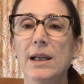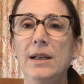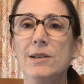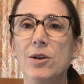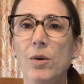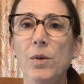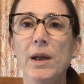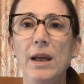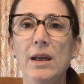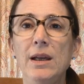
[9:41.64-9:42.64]
It's
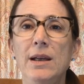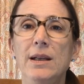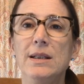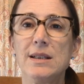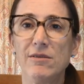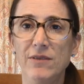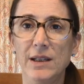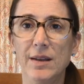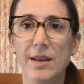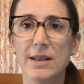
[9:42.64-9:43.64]
okay to
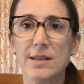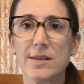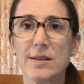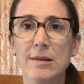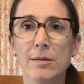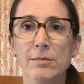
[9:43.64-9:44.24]
feel this.